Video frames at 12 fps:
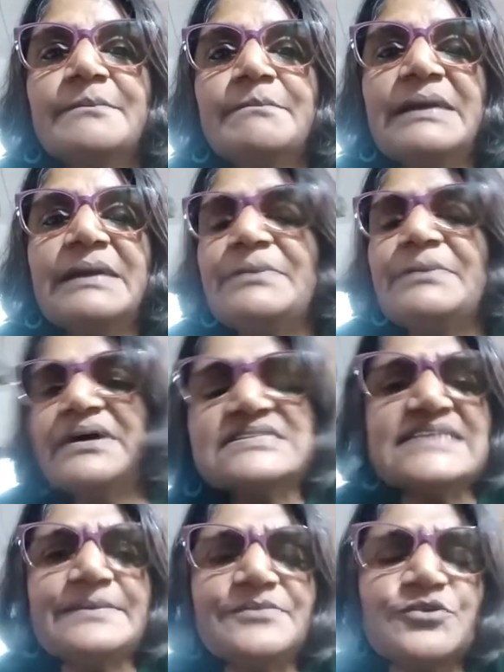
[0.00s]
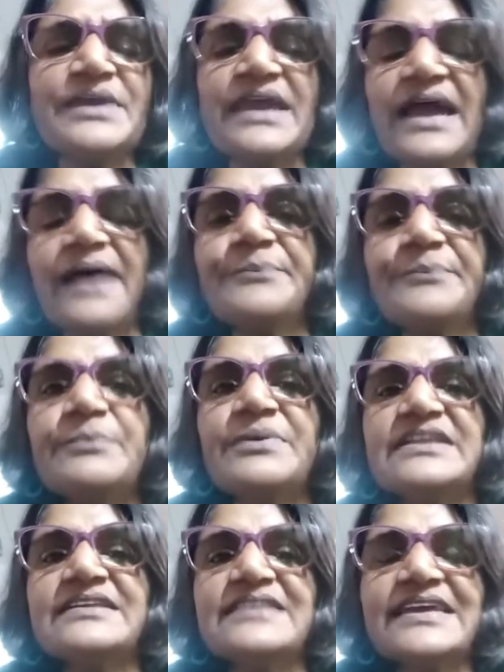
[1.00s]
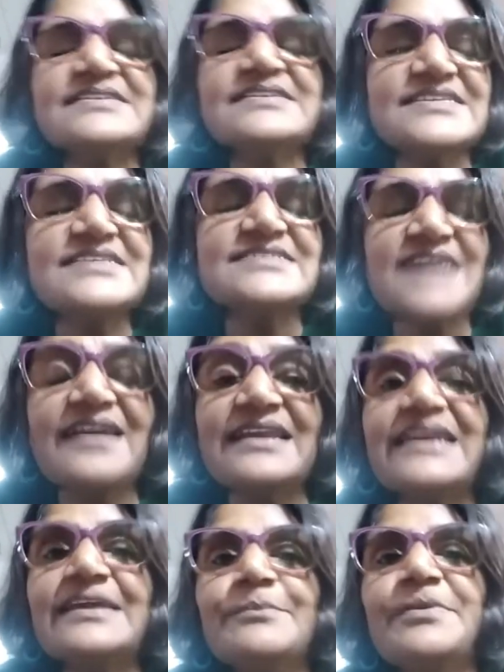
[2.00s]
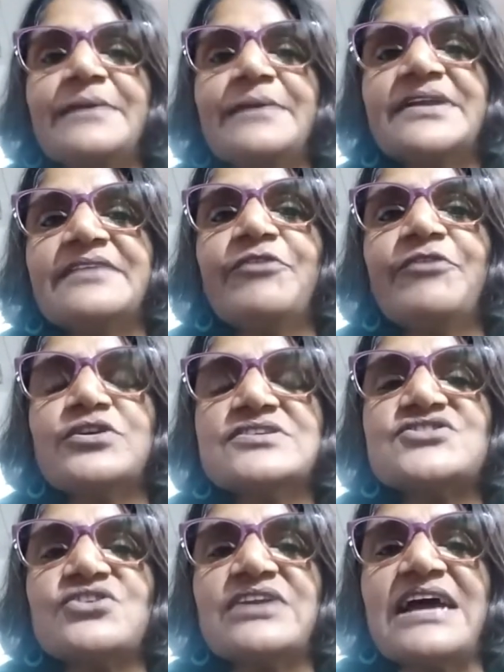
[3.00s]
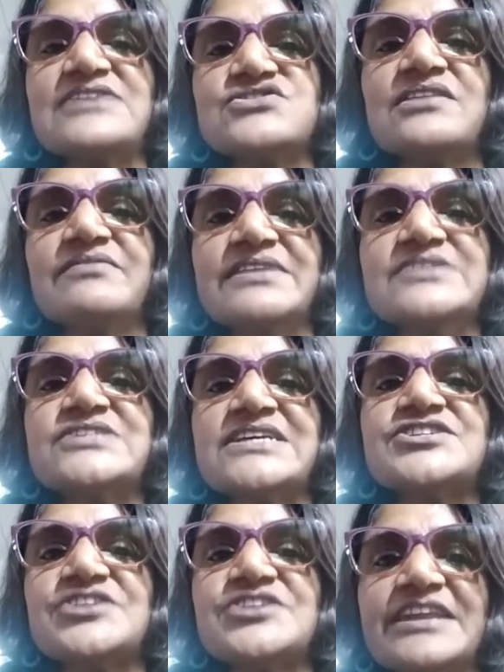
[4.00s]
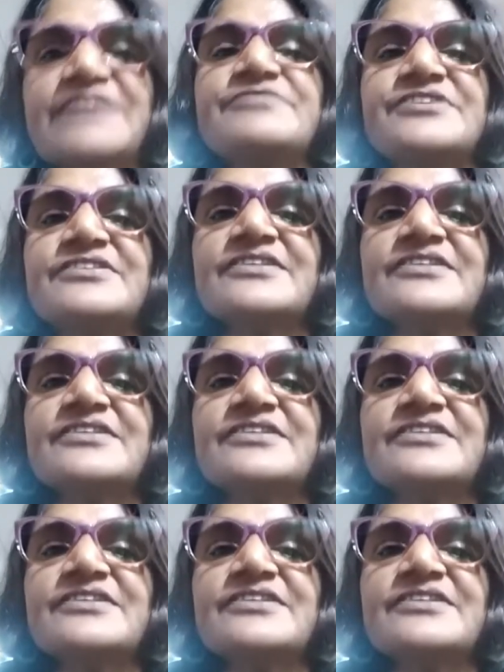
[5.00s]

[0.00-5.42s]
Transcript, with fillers: but birds seem to be happy. But the thing is, there's hardly any primary forest or natural vegetation left.